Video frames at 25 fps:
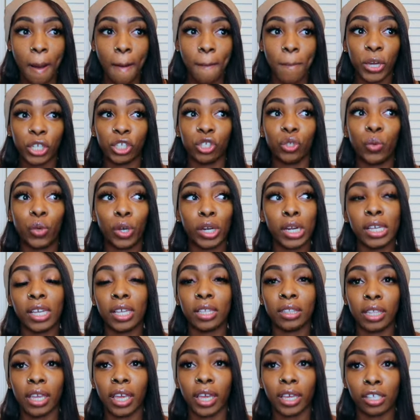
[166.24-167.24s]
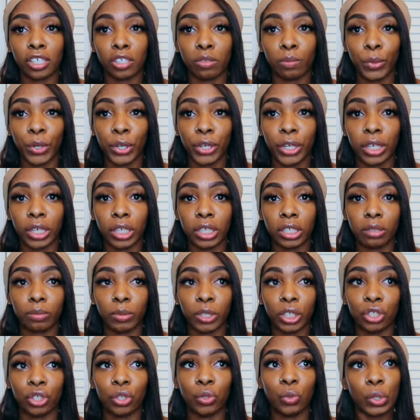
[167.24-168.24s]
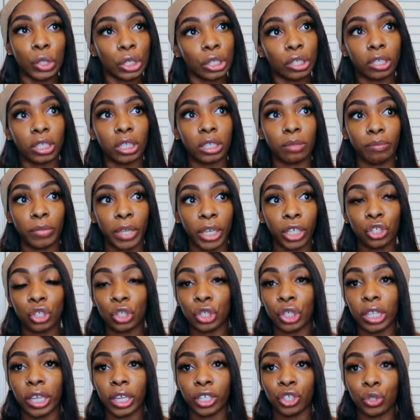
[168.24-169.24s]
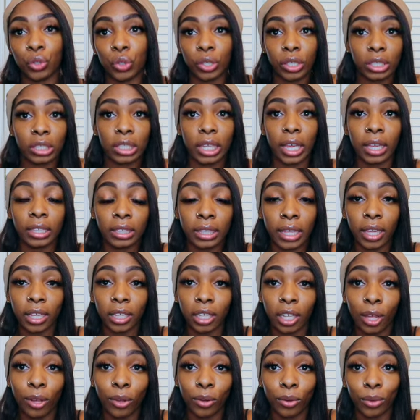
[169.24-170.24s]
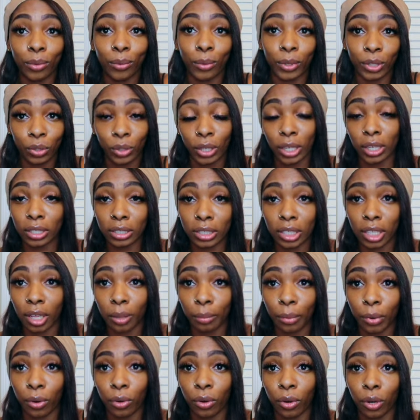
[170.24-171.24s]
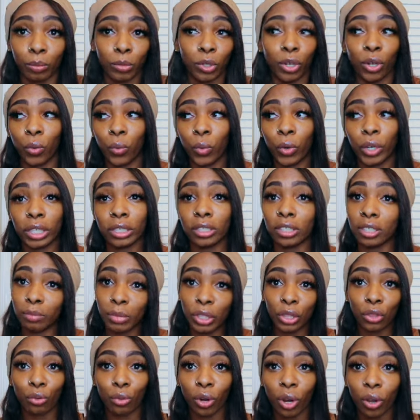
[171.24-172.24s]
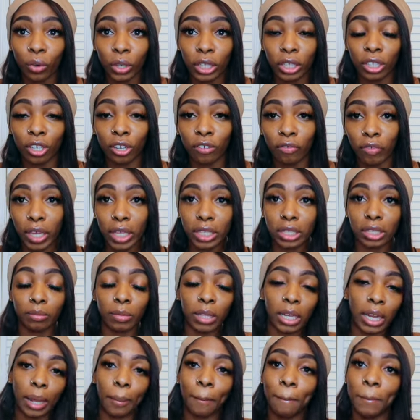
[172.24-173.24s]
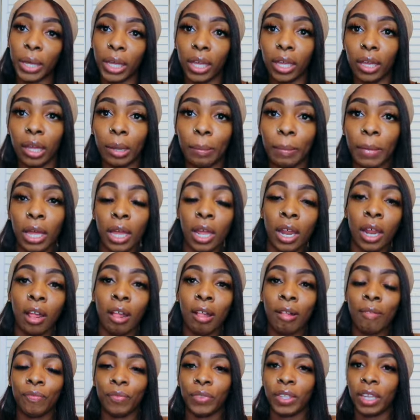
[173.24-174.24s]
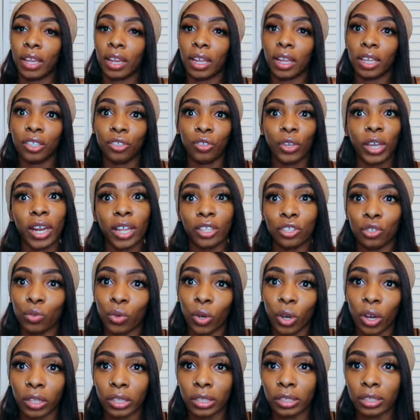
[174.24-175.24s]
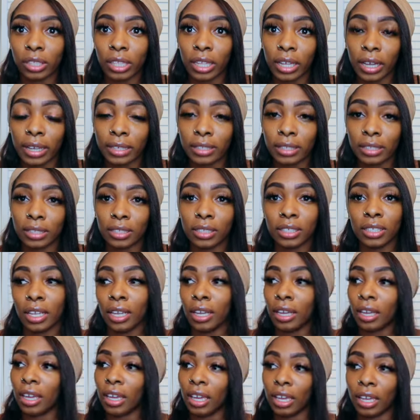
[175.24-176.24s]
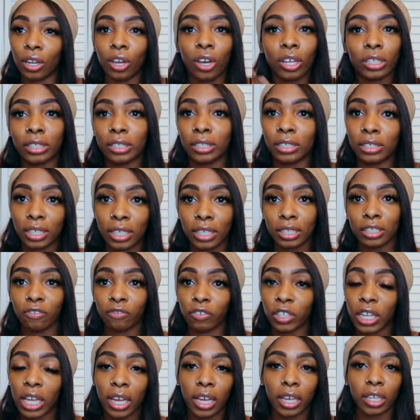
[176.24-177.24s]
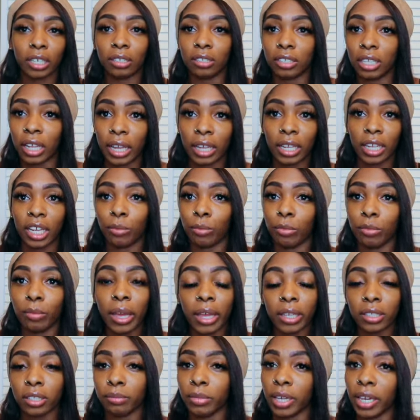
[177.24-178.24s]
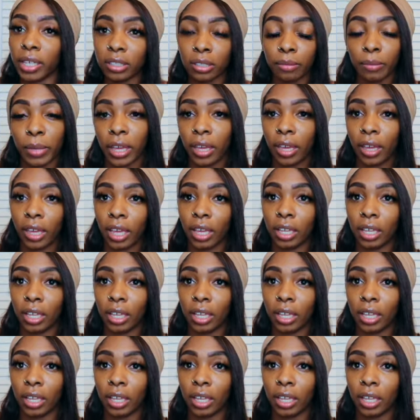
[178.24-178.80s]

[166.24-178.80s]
But you want to get that experience because you want to make sure that you can take that load when you get into that program. You don't want it to be thrown in your face and be like, bam, you got to do all these classes and all these tests flying, like coming back to back to back.